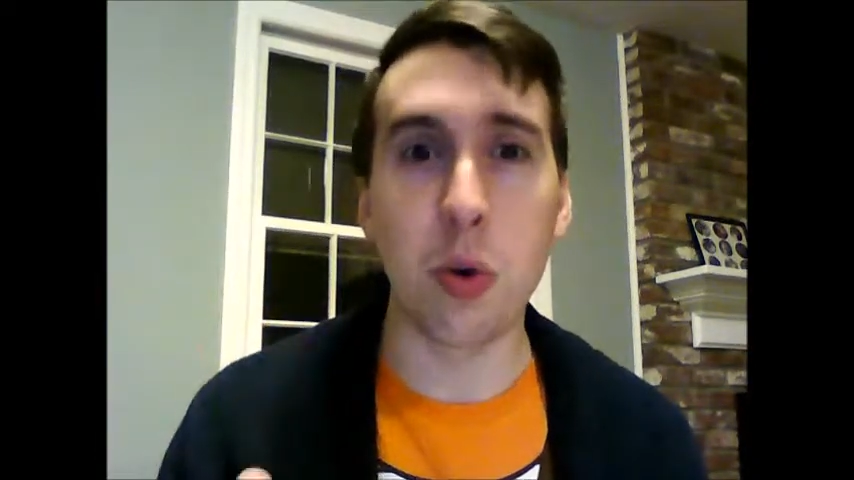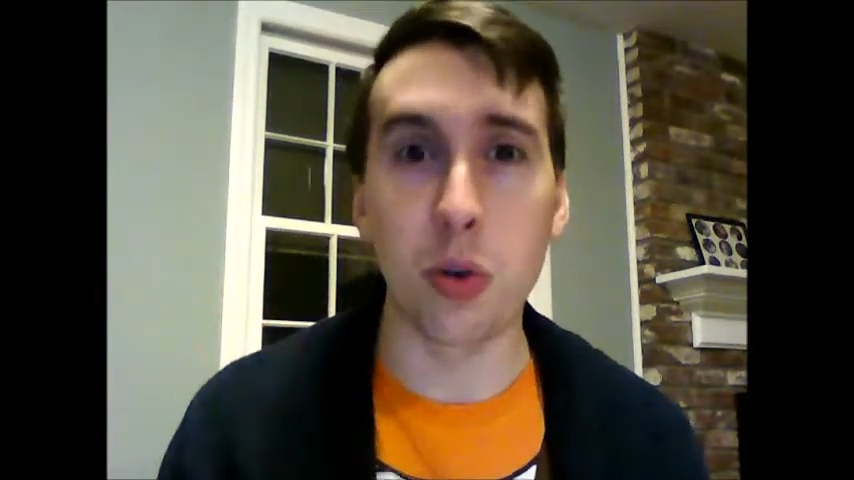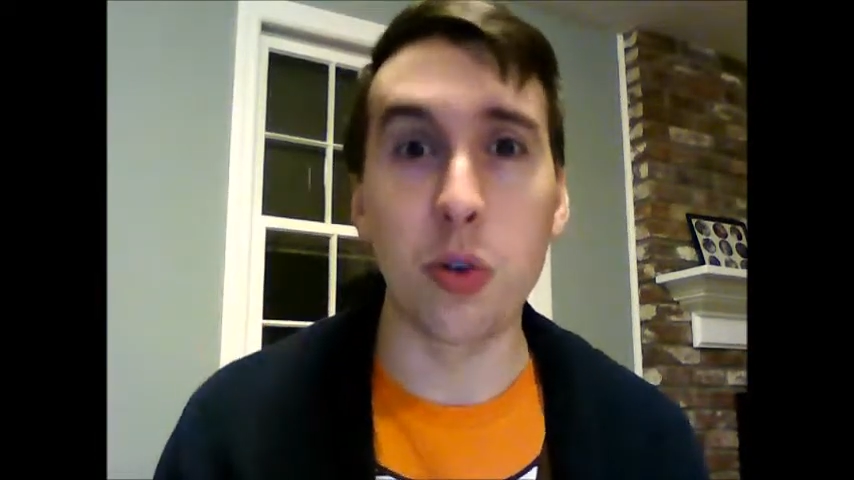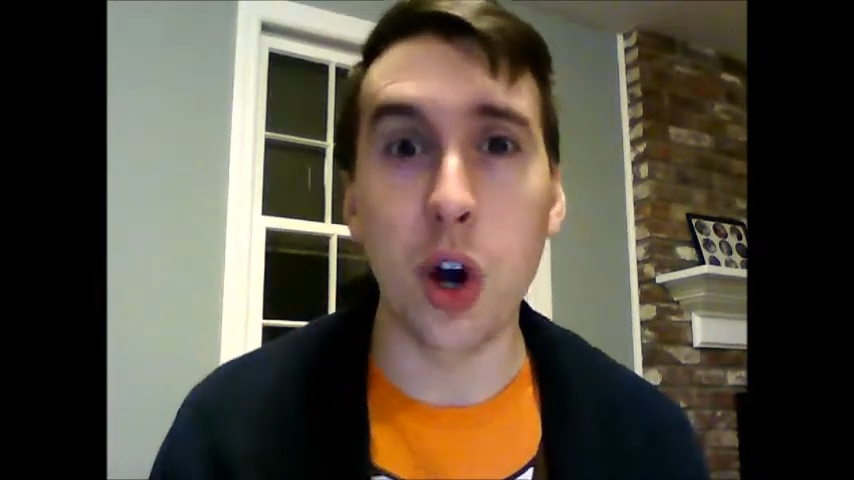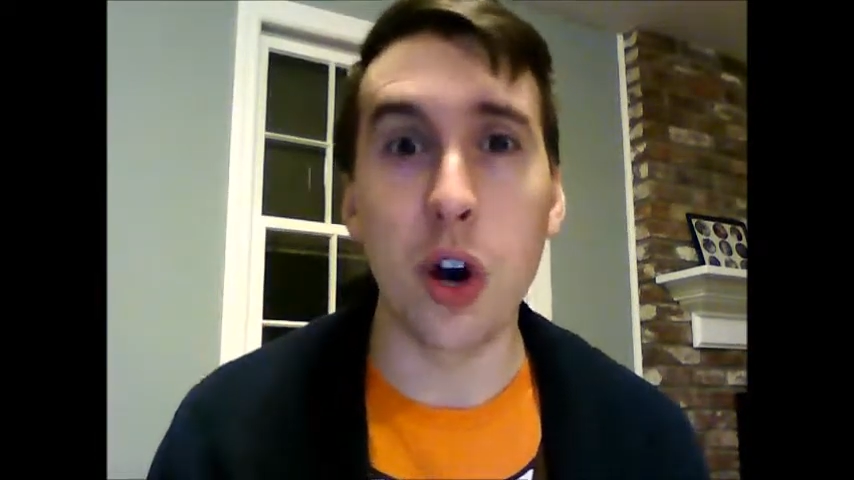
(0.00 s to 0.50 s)

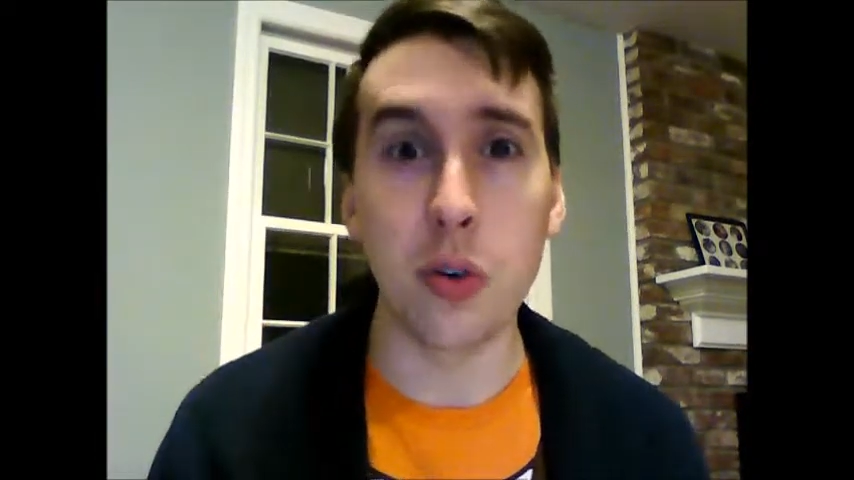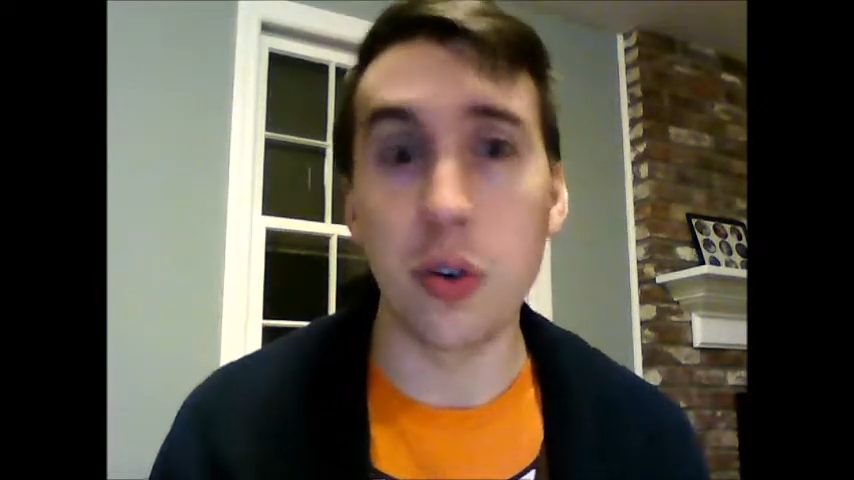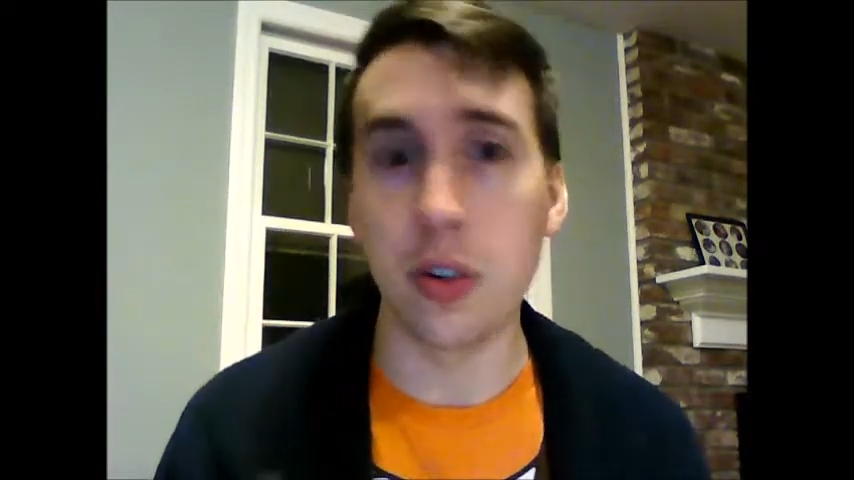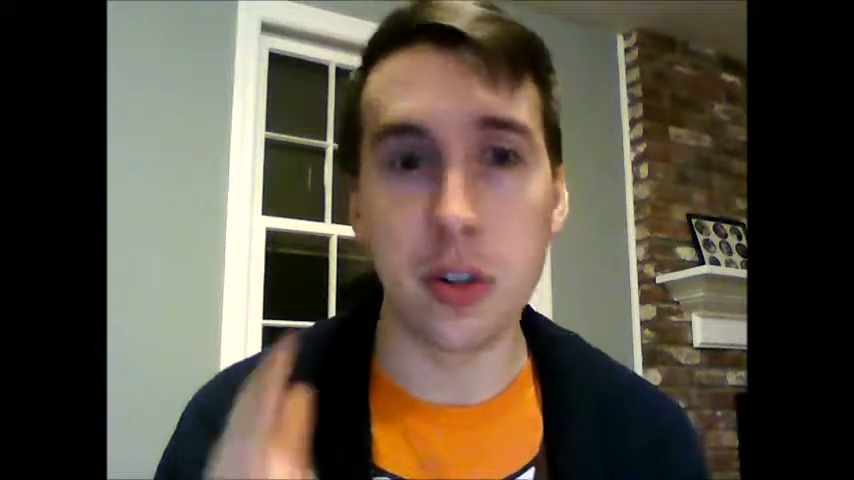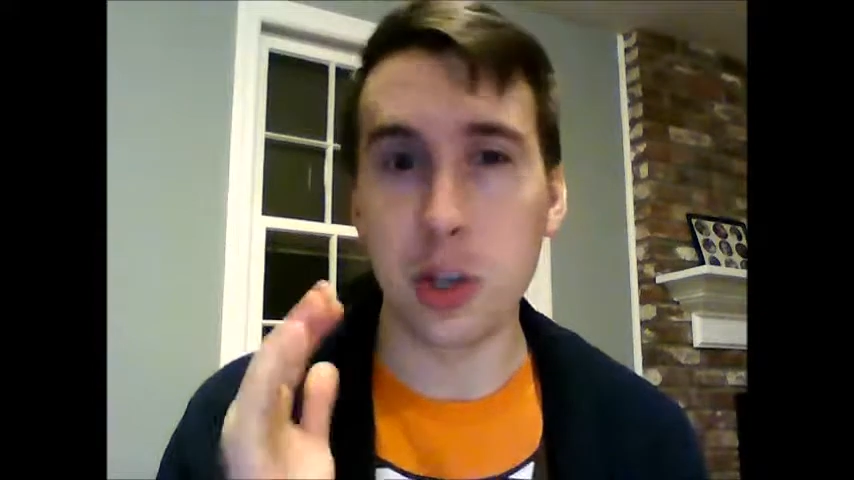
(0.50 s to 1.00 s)
moral
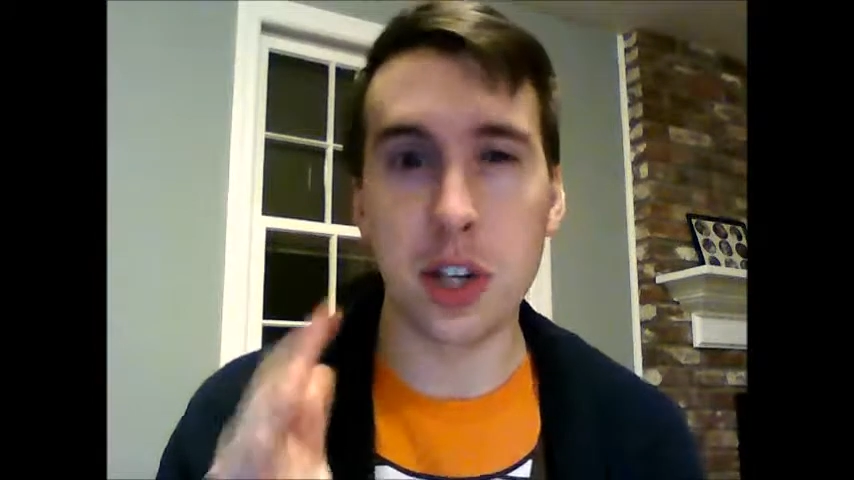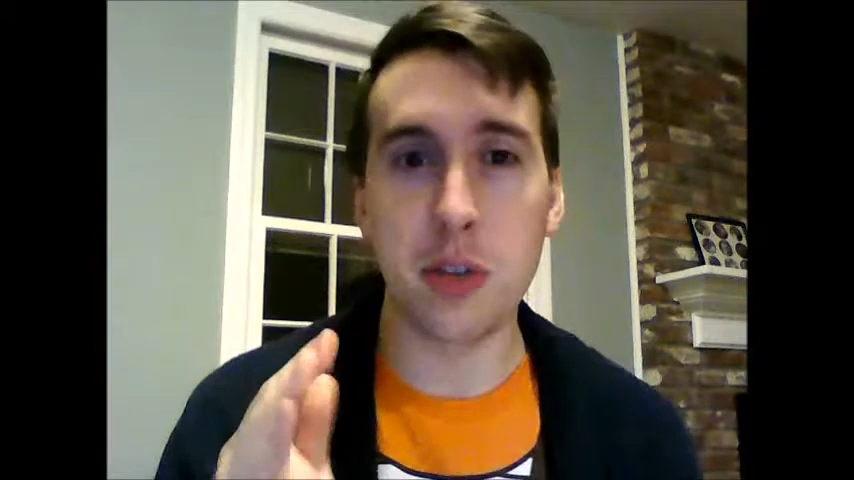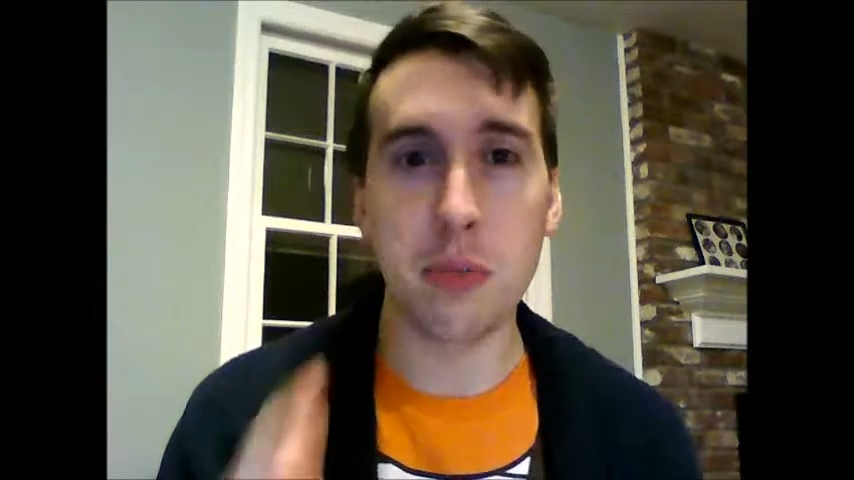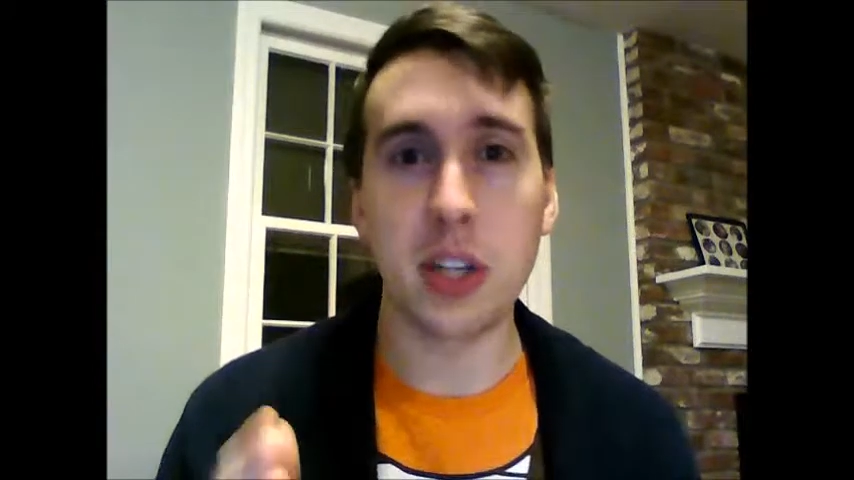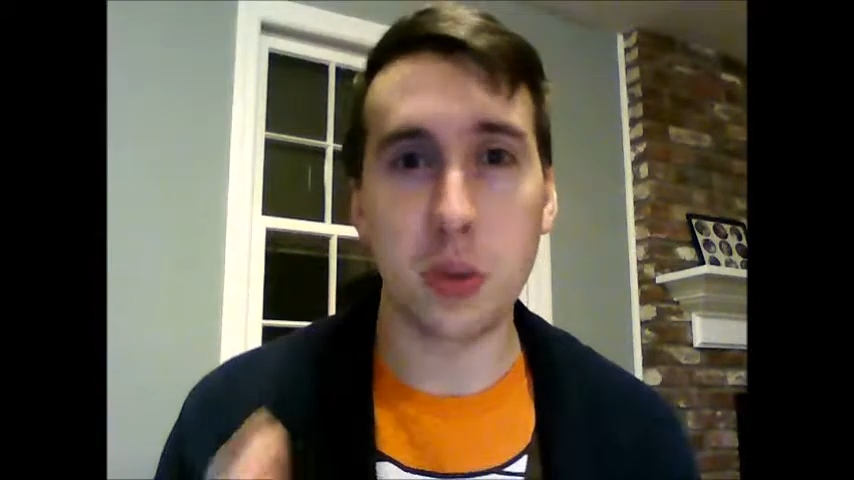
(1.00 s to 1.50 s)
code or a
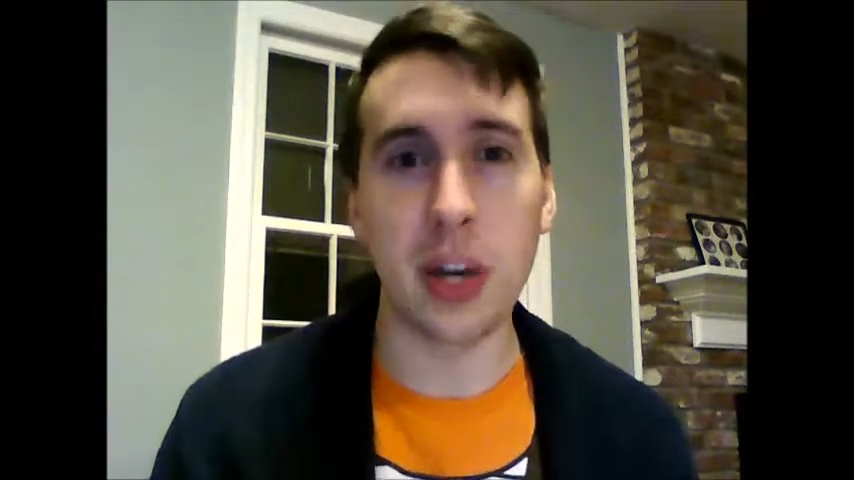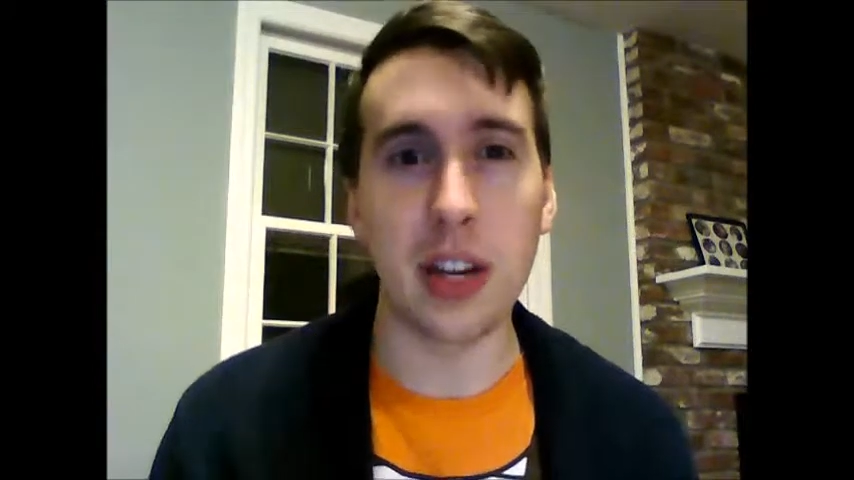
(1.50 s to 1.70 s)
tradition-based